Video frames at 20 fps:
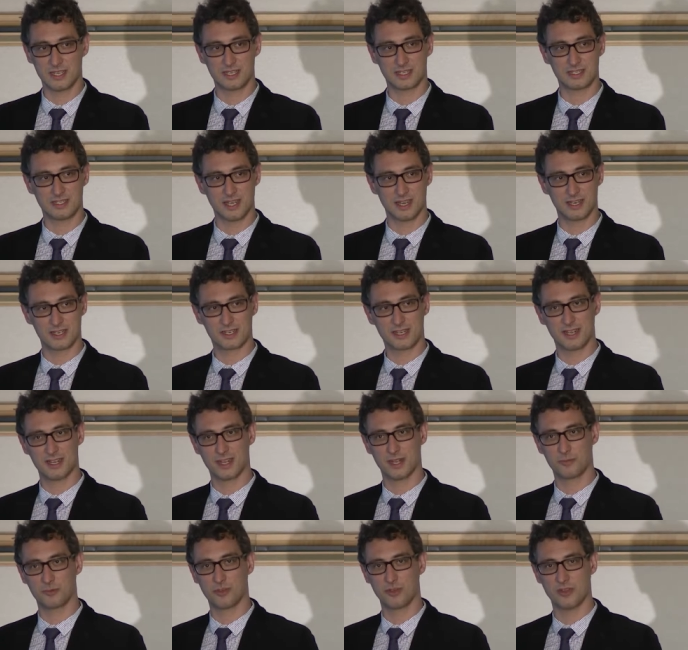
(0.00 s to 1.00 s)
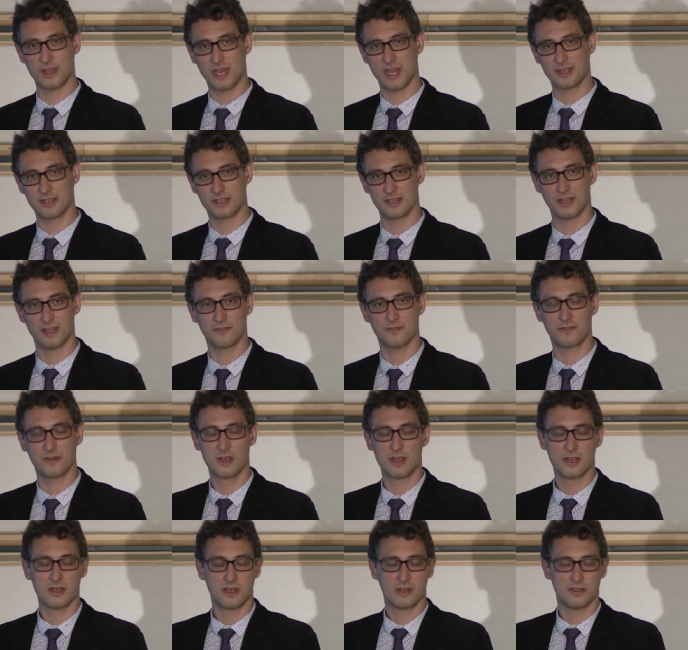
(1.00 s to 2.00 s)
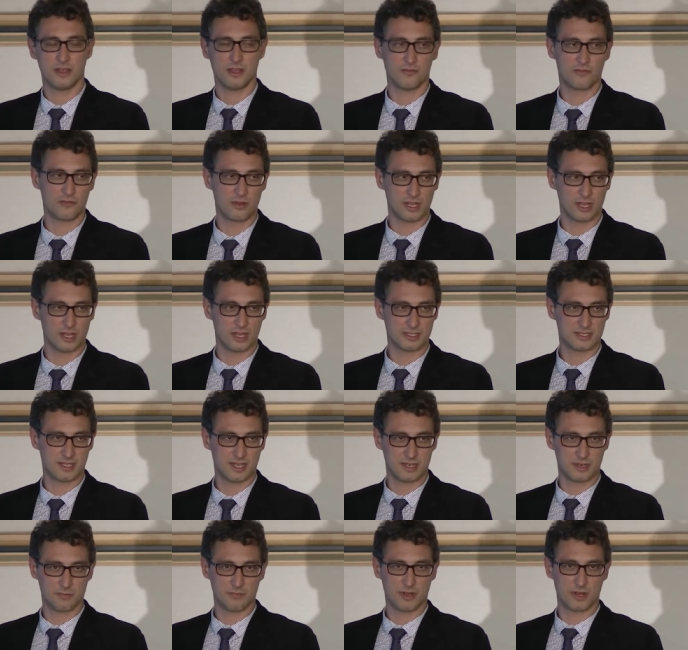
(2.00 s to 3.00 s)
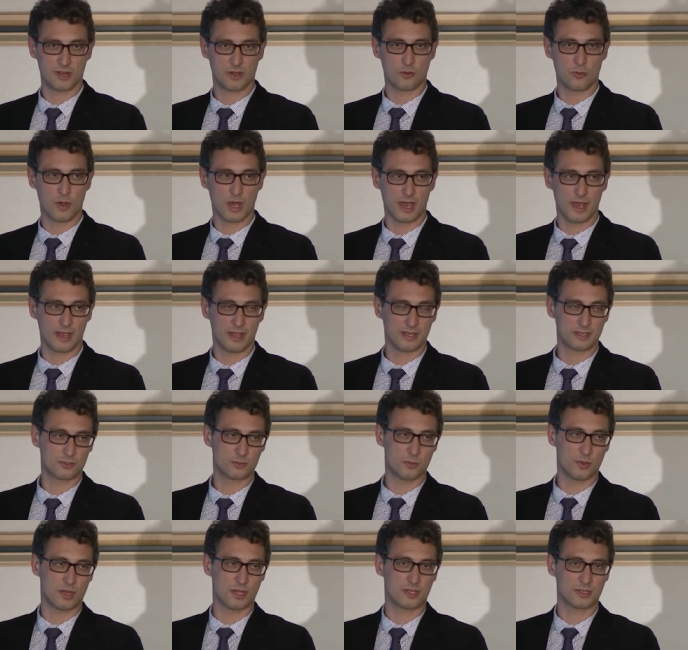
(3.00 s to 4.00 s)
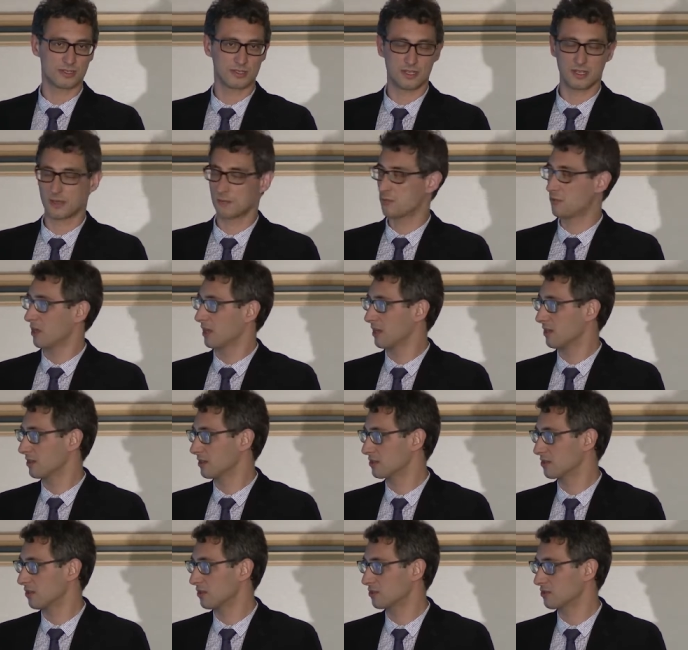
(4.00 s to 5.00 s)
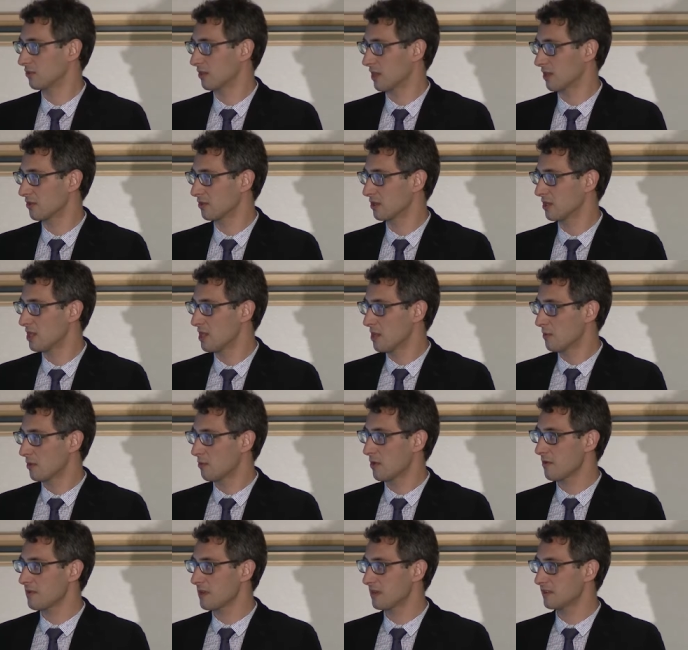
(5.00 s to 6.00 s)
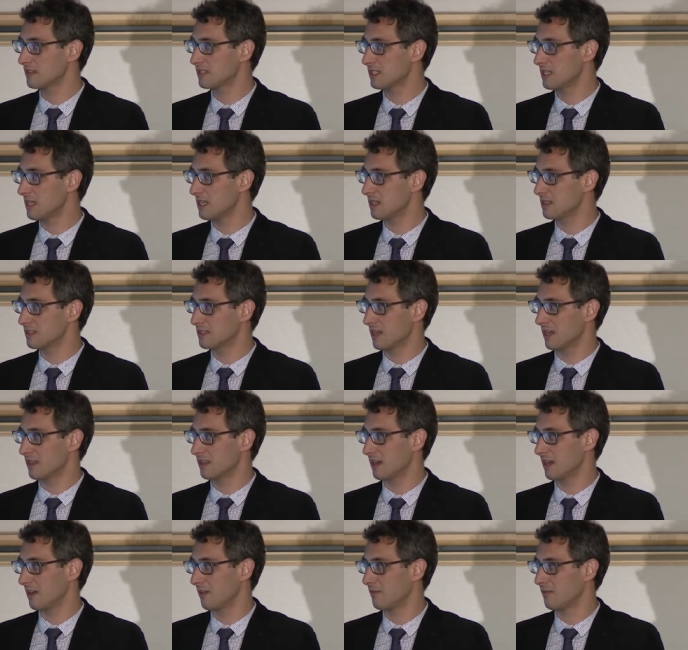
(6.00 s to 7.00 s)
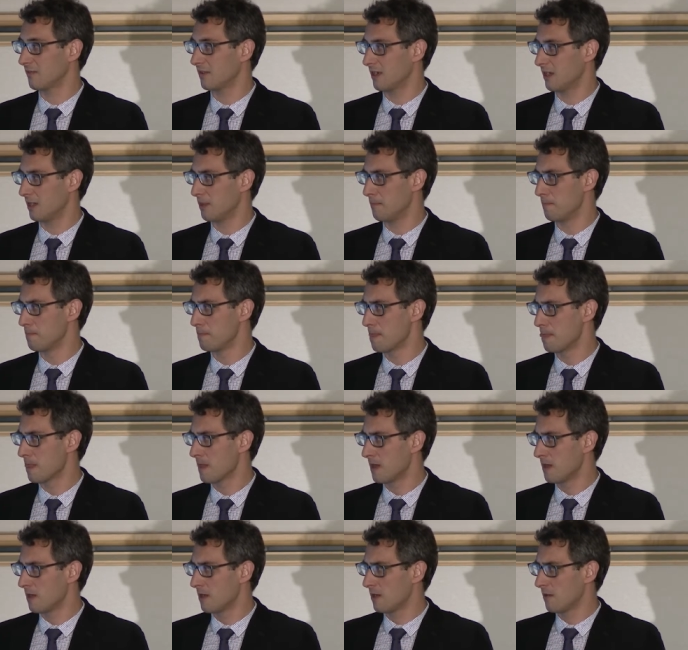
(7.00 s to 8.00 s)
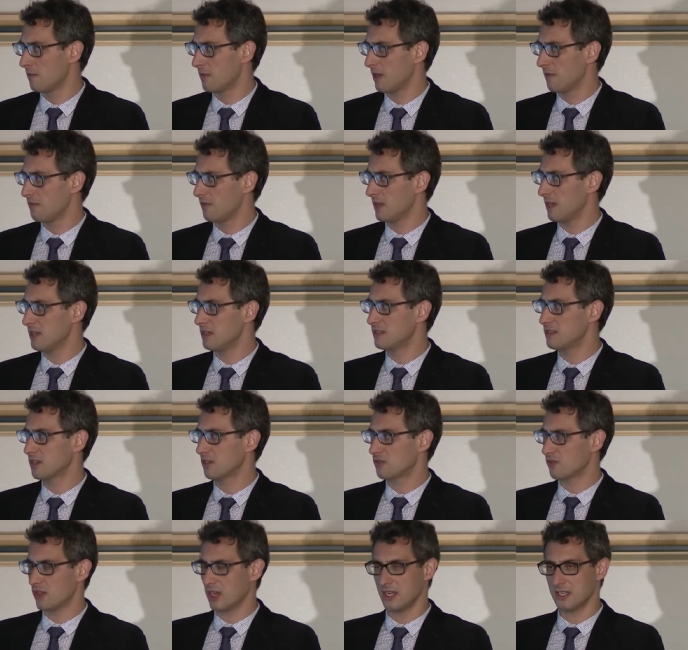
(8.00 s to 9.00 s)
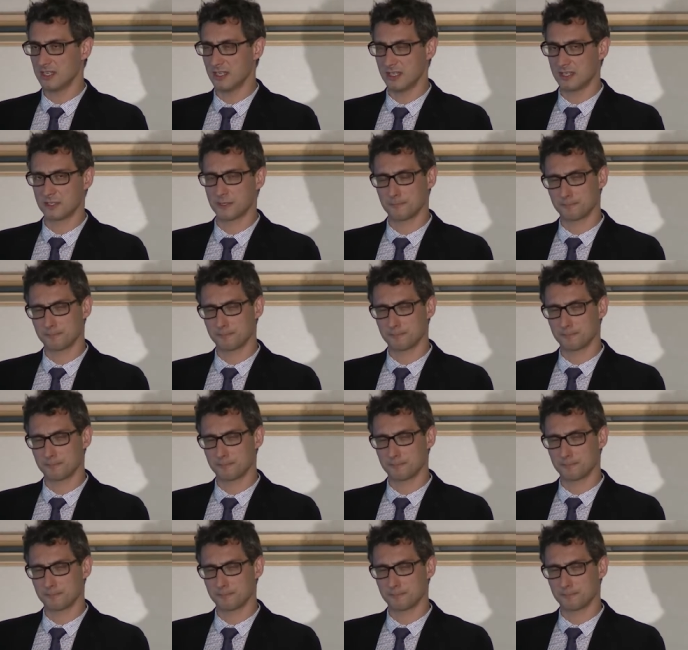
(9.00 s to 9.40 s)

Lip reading: Standard can help you that, and they've realized that in Paraguay as well, as like bringing this all together. But what they've seen is that they've integrated